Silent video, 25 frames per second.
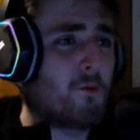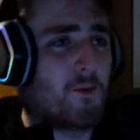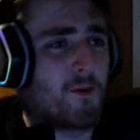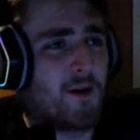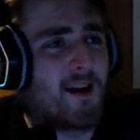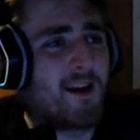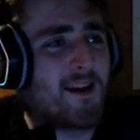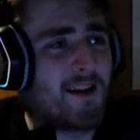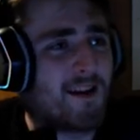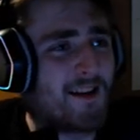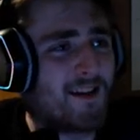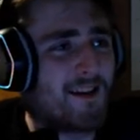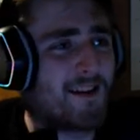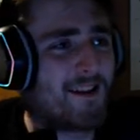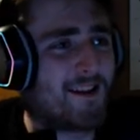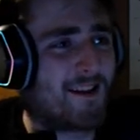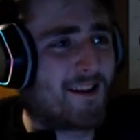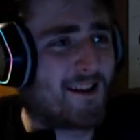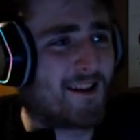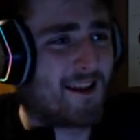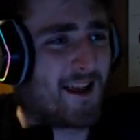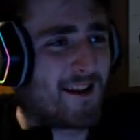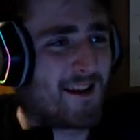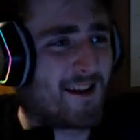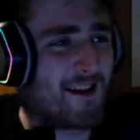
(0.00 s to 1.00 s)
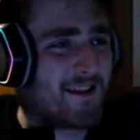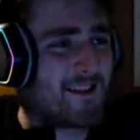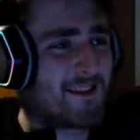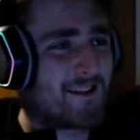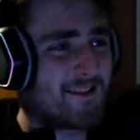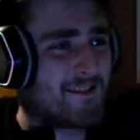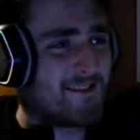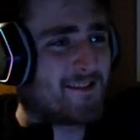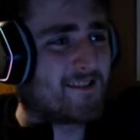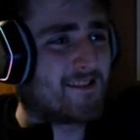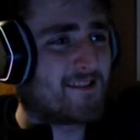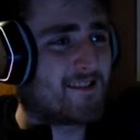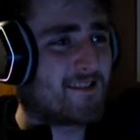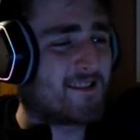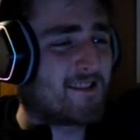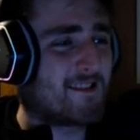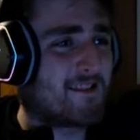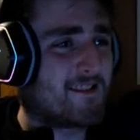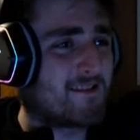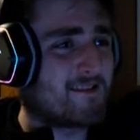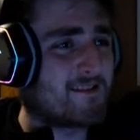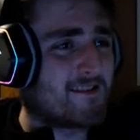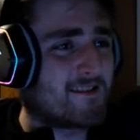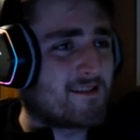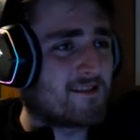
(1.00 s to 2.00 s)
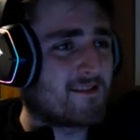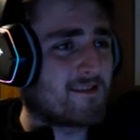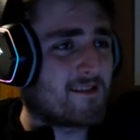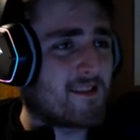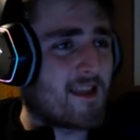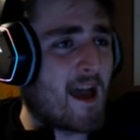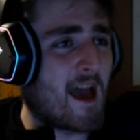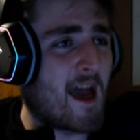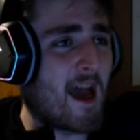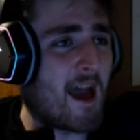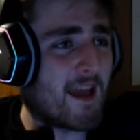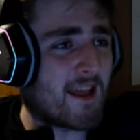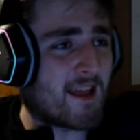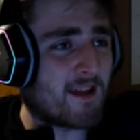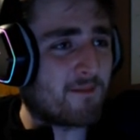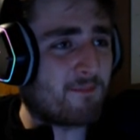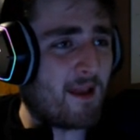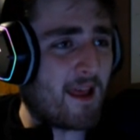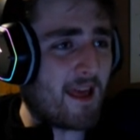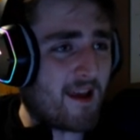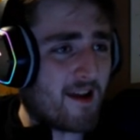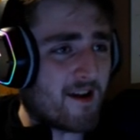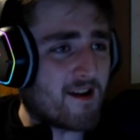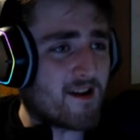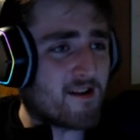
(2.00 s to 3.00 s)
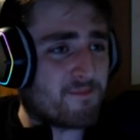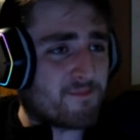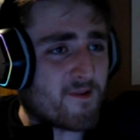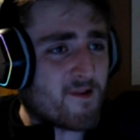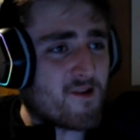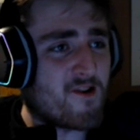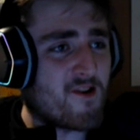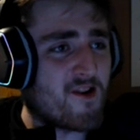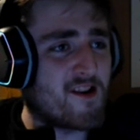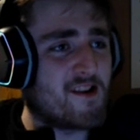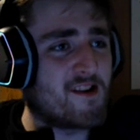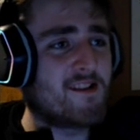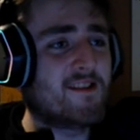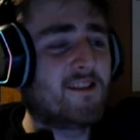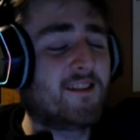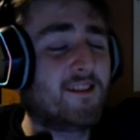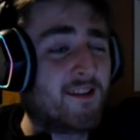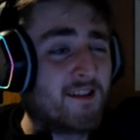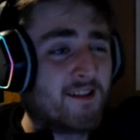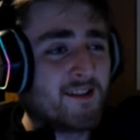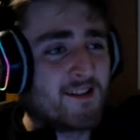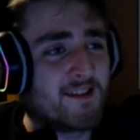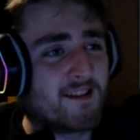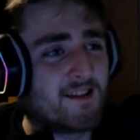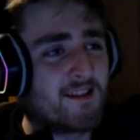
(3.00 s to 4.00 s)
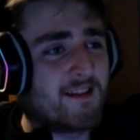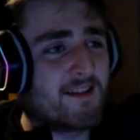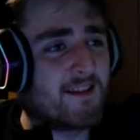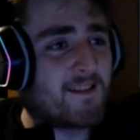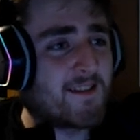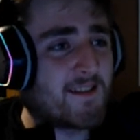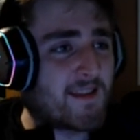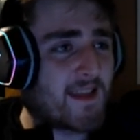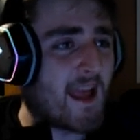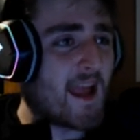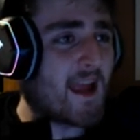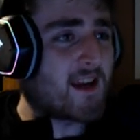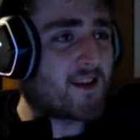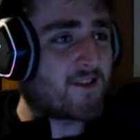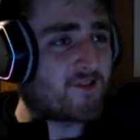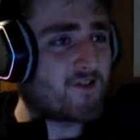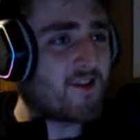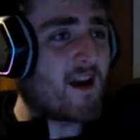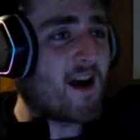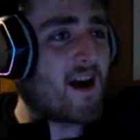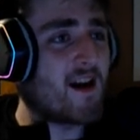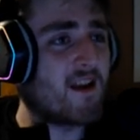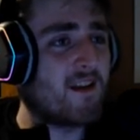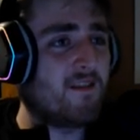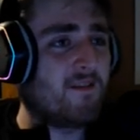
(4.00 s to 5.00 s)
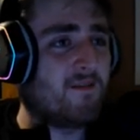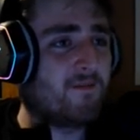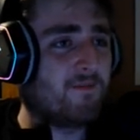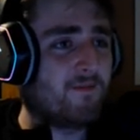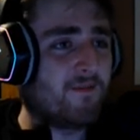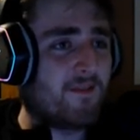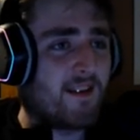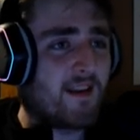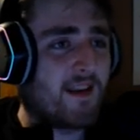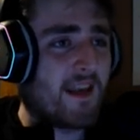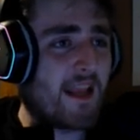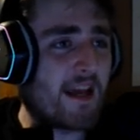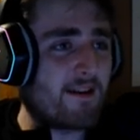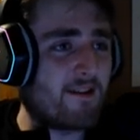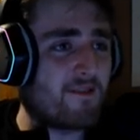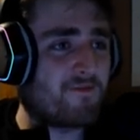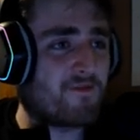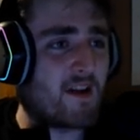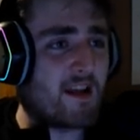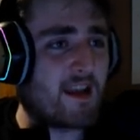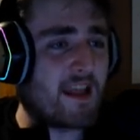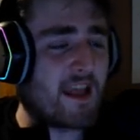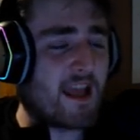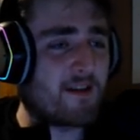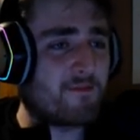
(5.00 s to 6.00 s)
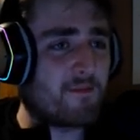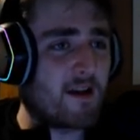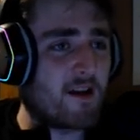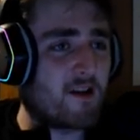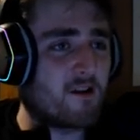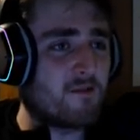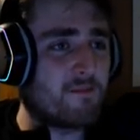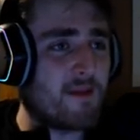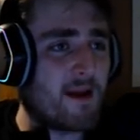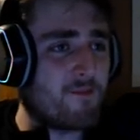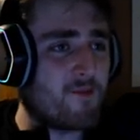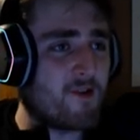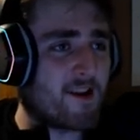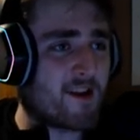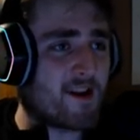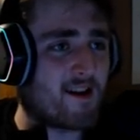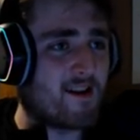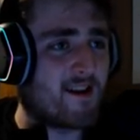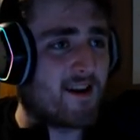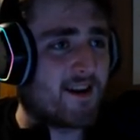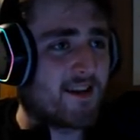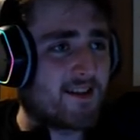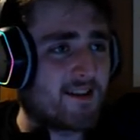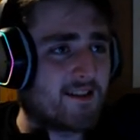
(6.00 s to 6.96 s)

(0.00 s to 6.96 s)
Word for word: I can play Earthborn! Thanks, John. Now I finally have my own memory card.